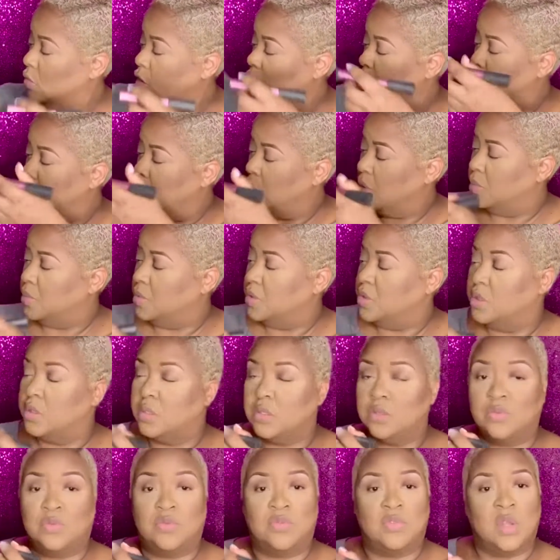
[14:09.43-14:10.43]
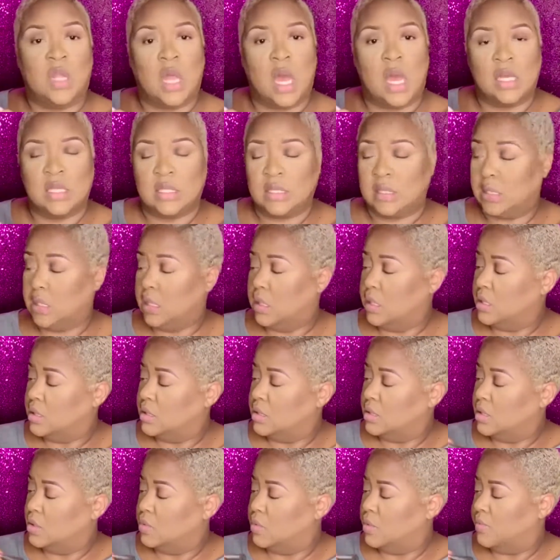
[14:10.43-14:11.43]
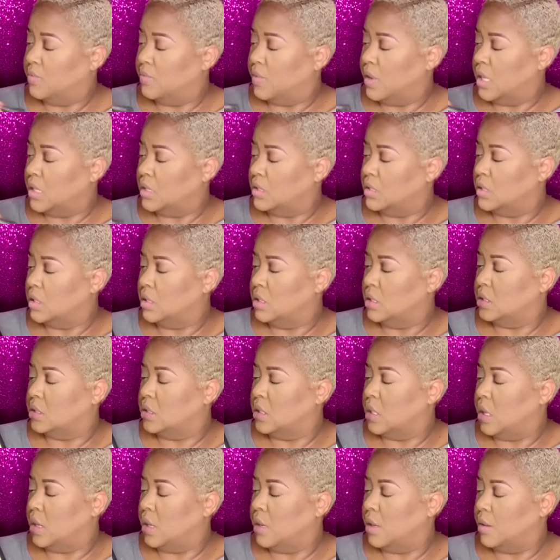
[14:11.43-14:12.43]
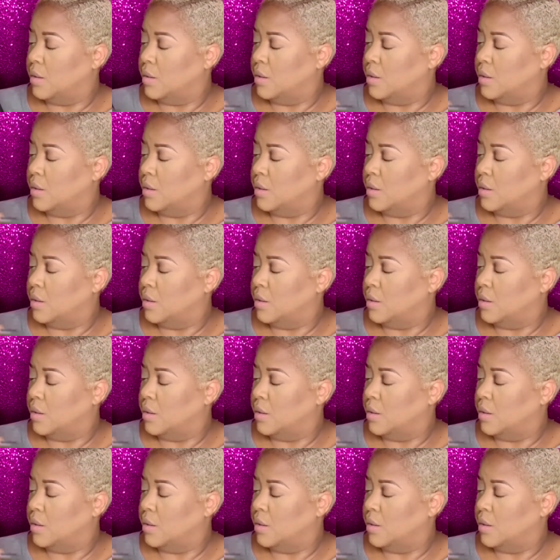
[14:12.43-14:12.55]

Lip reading: I'm gonna use Flossy. Let's see what Flossy looks like.